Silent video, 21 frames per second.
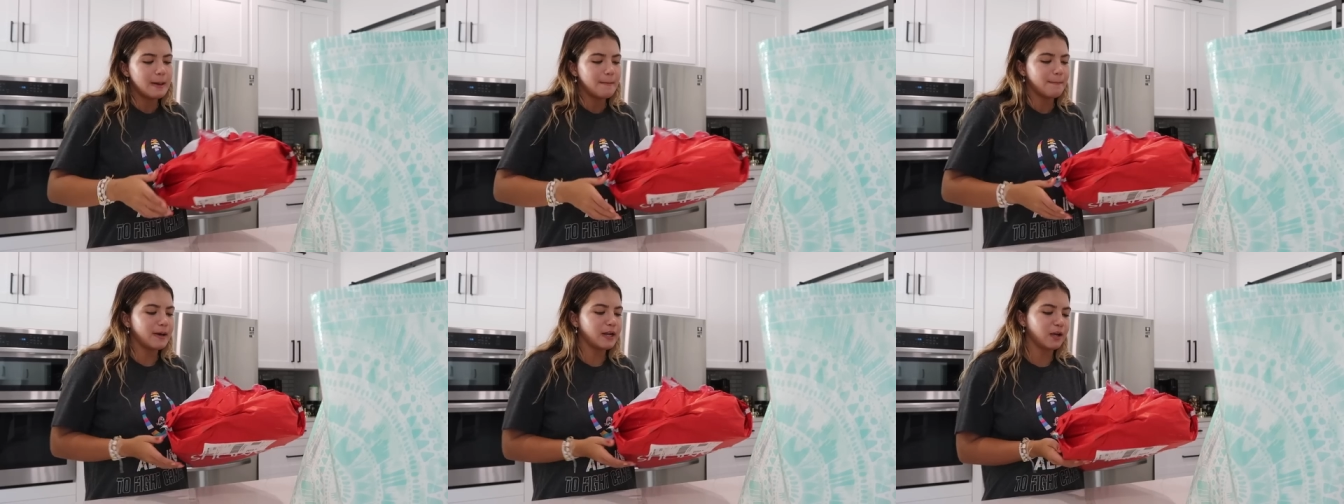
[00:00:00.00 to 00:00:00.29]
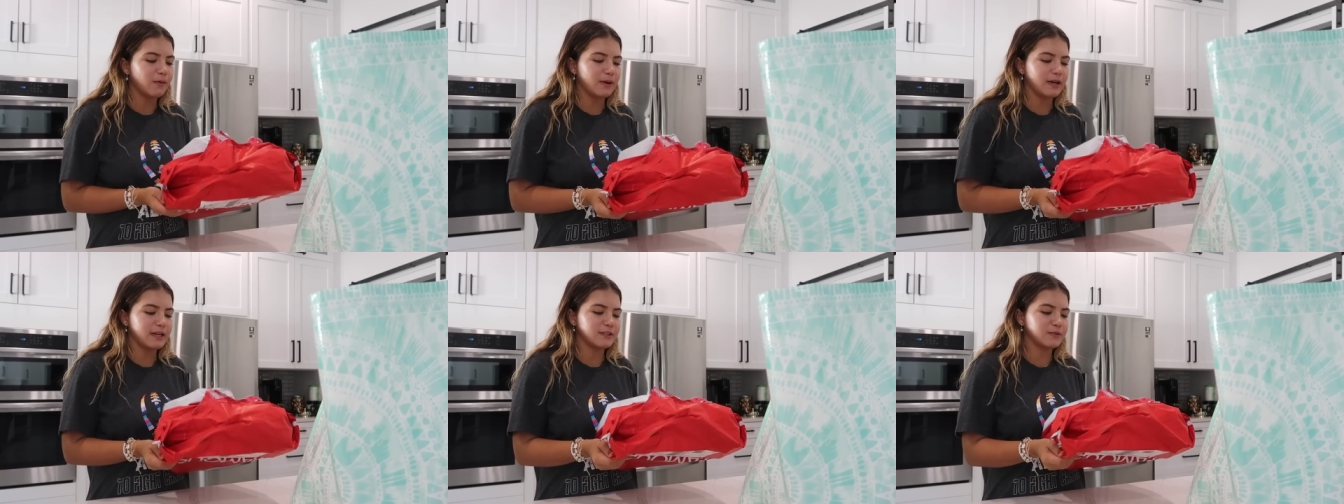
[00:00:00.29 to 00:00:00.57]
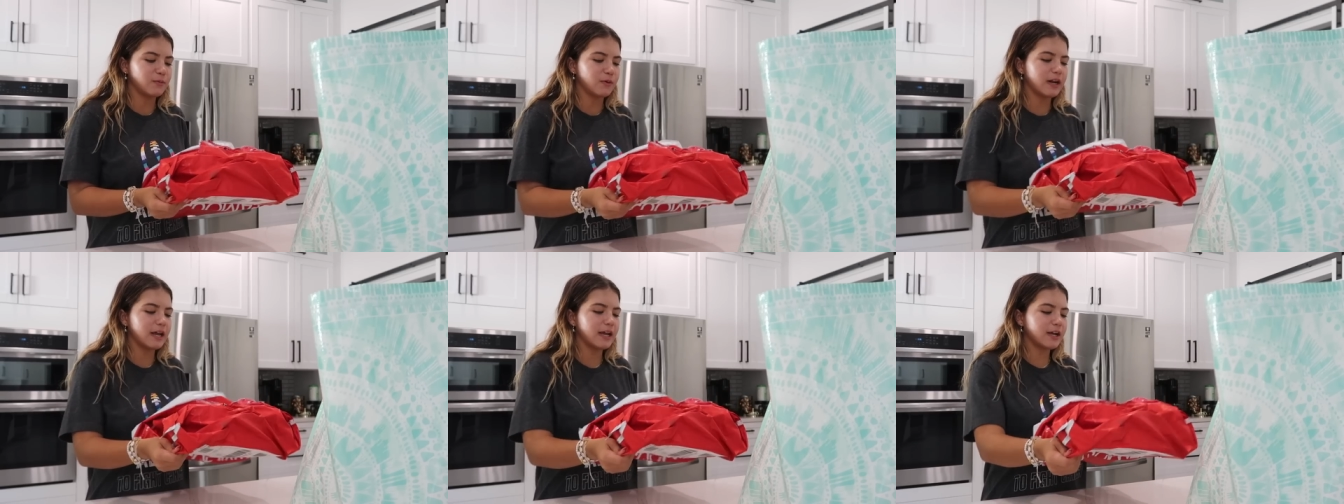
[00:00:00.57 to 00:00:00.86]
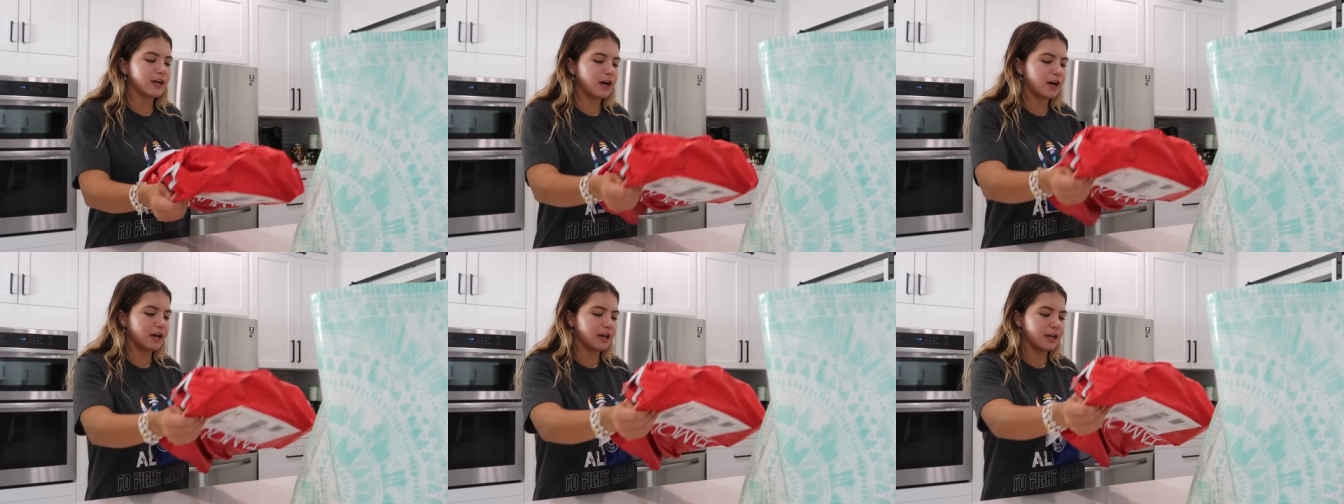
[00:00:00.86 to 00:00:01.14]
But anyways, what I
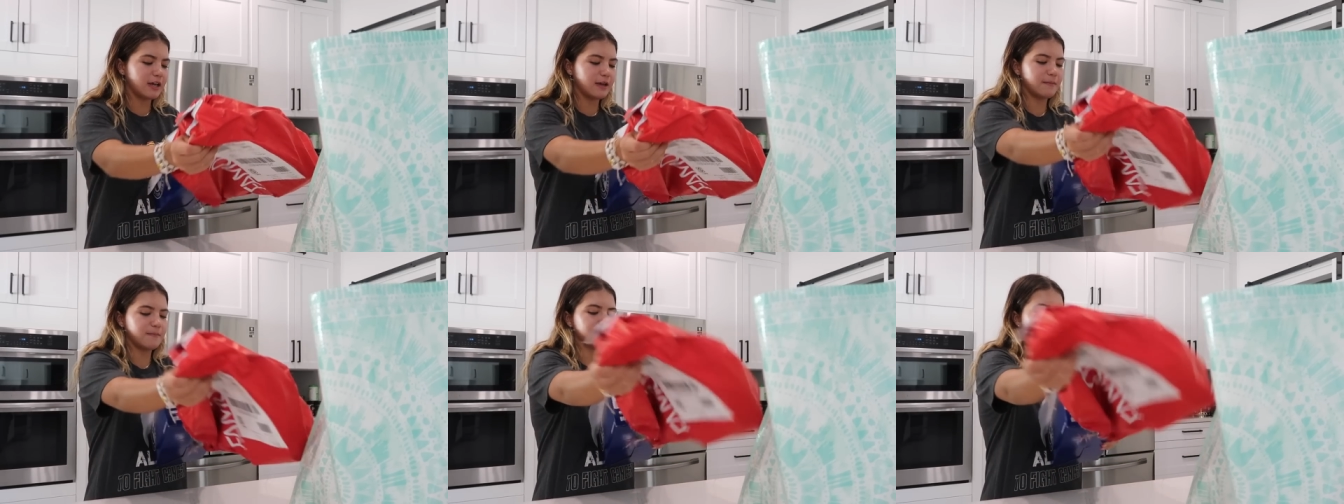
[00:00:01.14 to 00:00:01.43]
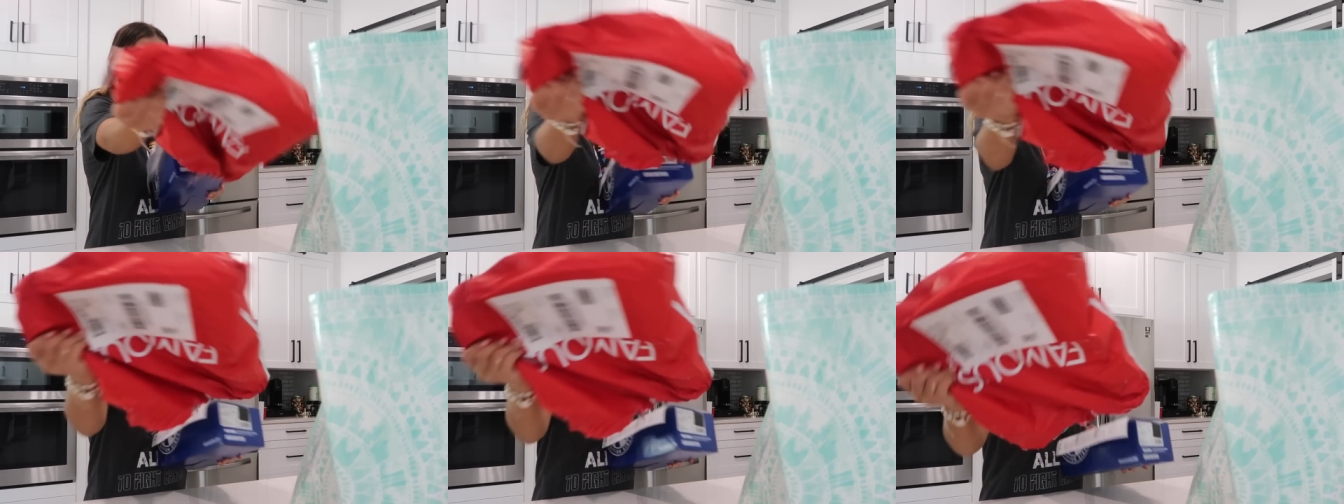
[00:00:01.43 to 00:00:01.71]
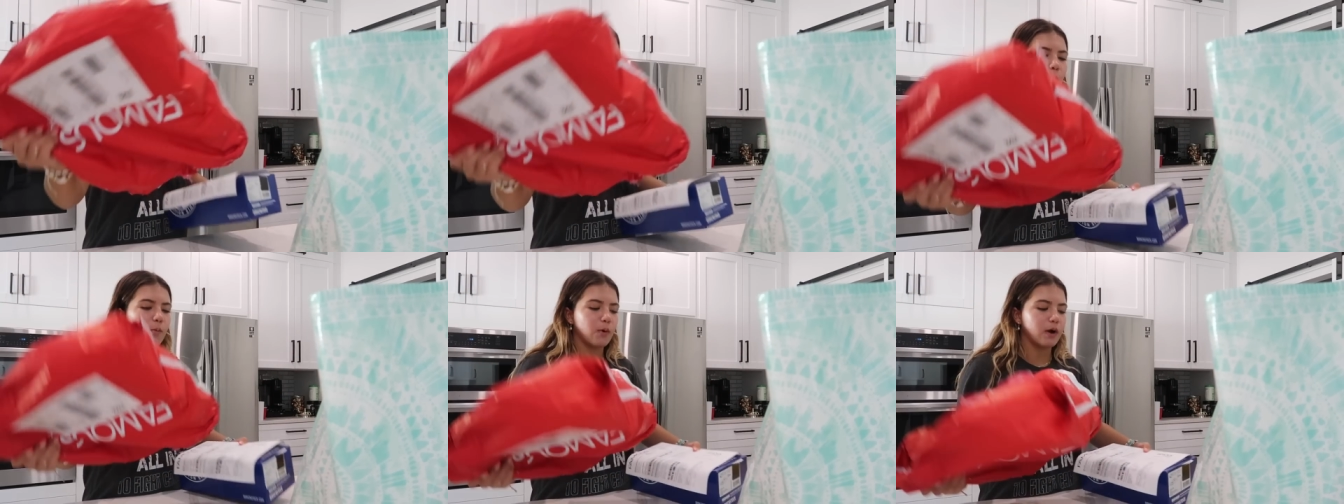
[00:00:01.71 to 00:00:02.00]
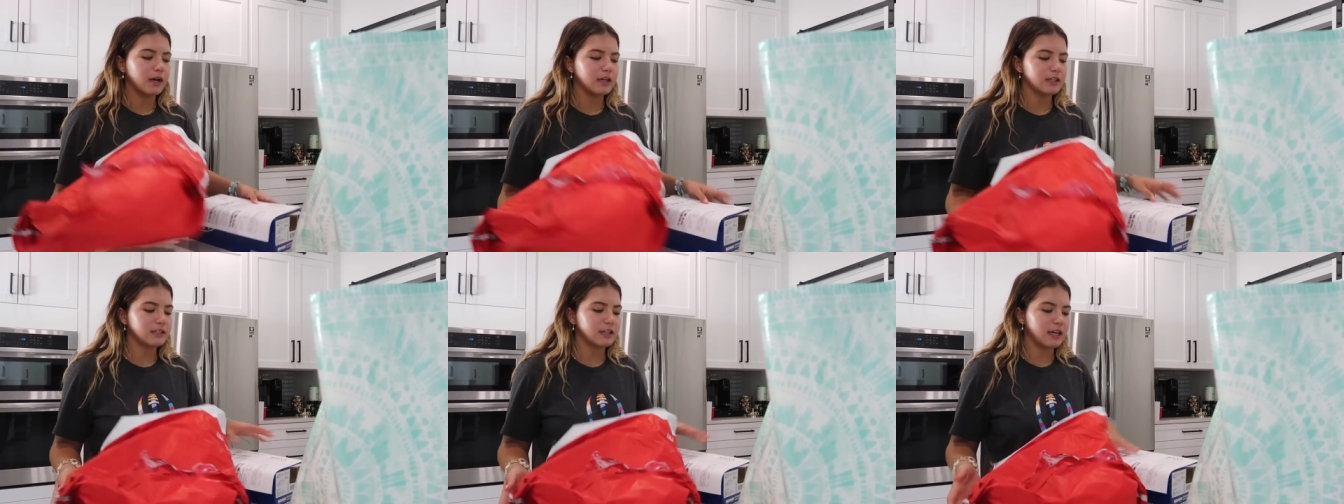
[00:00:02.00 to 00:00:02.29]
got him
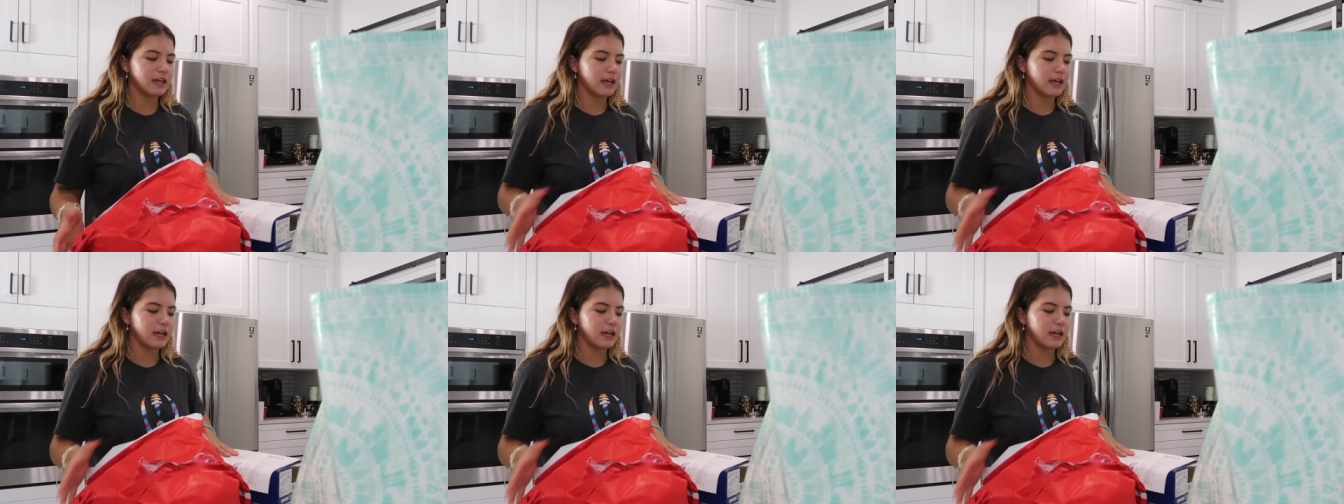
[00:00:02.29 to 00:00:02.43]
was,